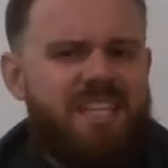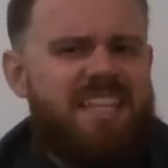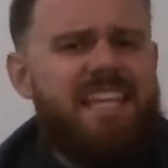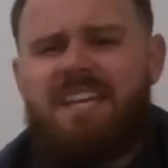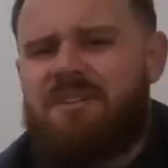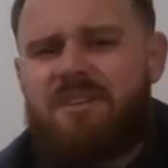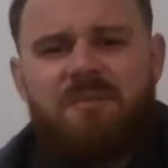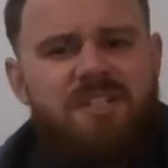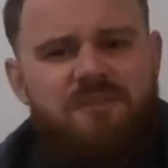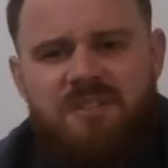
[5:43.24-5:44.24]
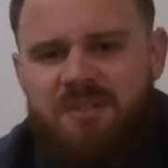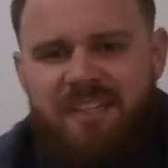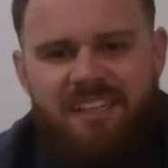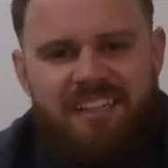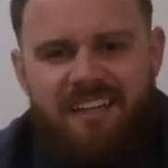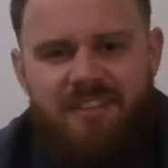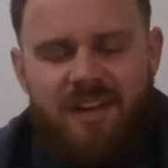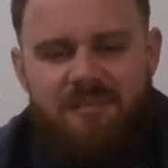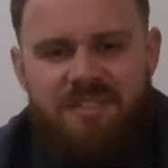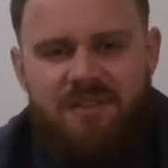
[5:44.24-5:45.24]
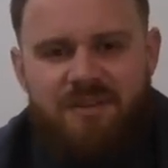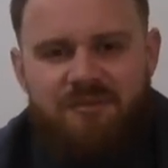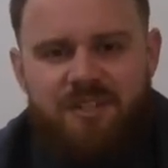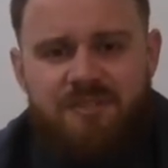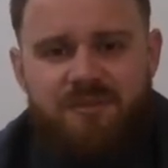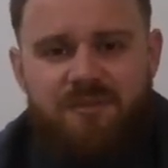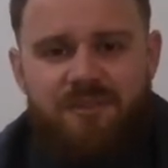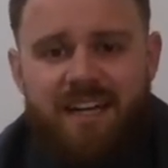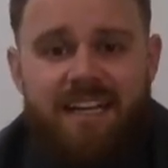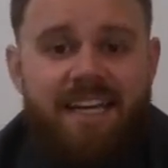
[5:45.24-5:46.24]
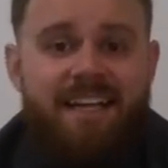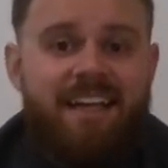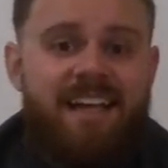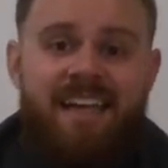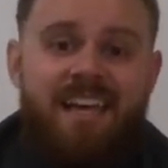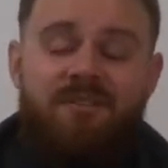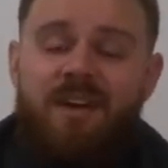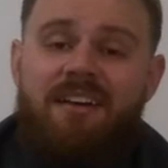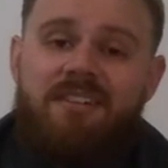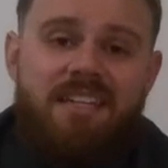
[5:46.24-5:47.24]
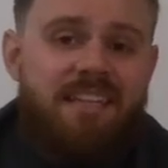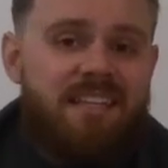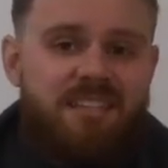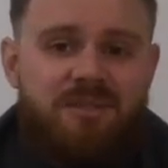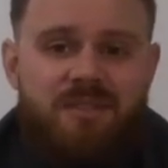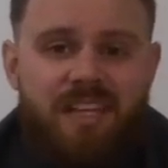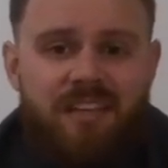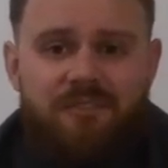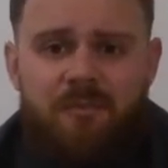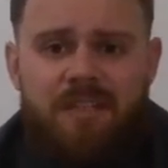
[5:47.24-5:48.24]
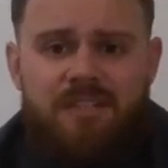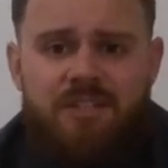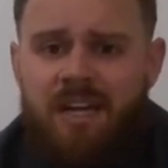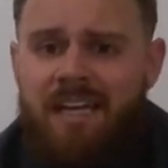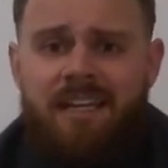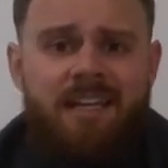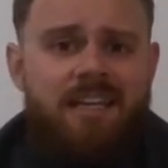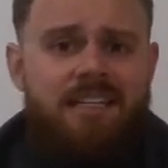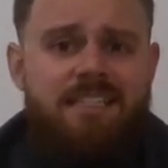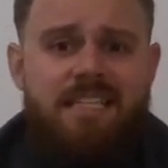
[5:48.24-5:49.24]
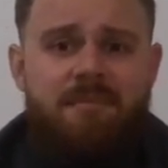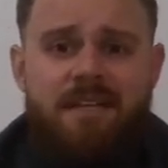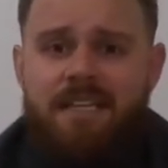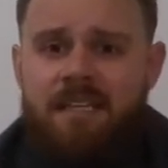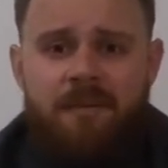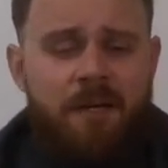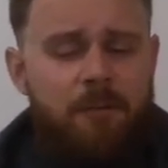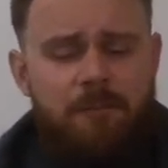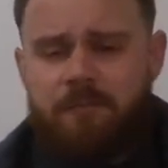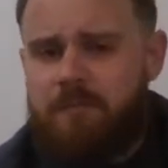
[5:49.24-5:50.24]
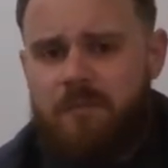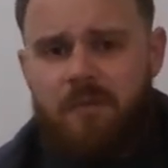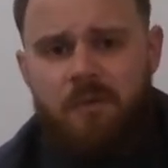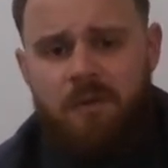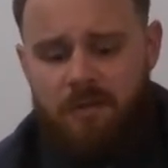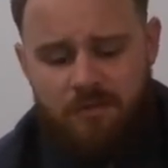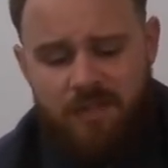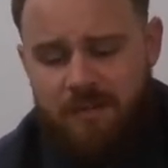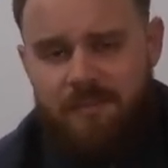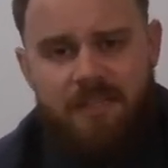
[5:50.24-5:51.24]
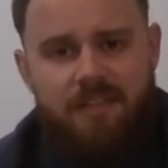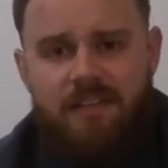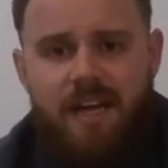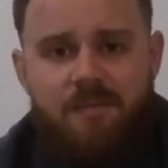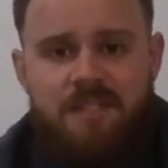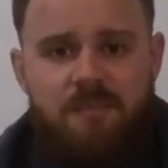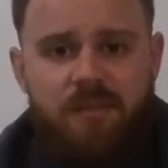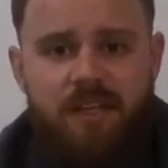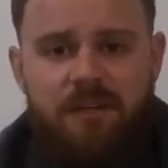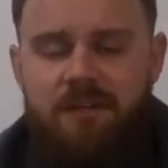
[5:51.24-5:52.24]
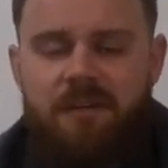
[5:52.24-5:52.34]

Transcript: Thank you so much for joining on another episode of French Food Friday. If you have anything that you would like for me to try, send me an email or drop that in the comments below.